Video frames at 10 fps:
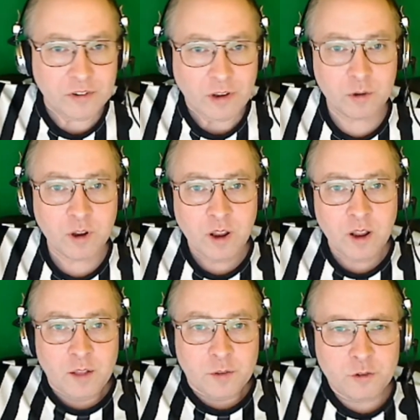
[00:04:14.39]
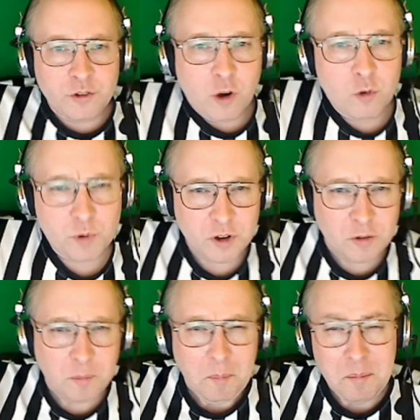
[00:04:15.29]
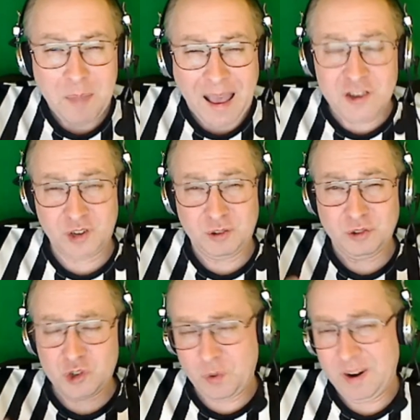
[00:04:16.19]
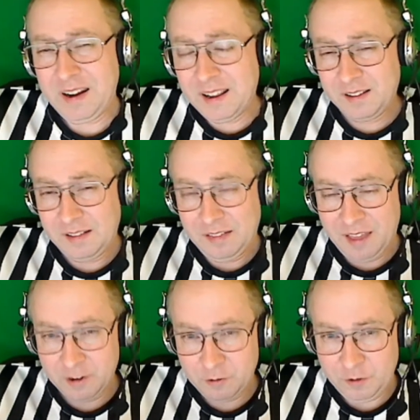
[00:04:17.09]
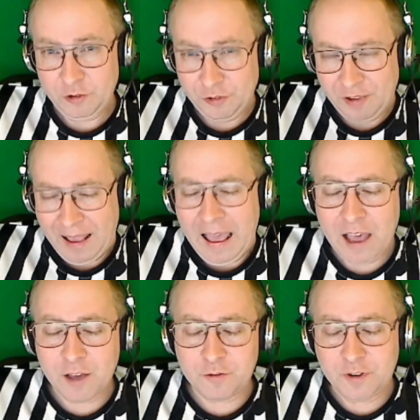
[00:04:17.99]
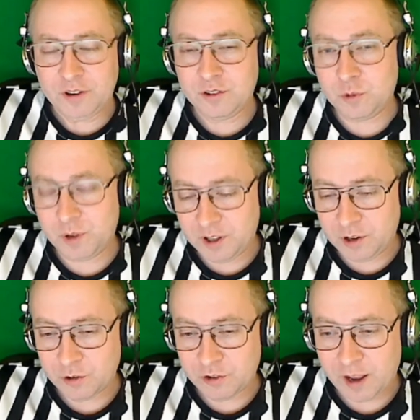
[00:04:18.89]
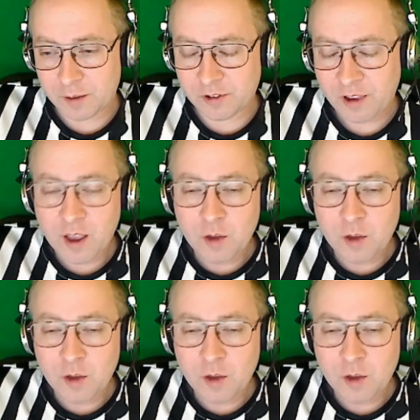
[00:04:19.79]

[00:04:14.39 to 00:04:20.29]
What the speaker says: So there's no real magical training that officials have in doing gear checks.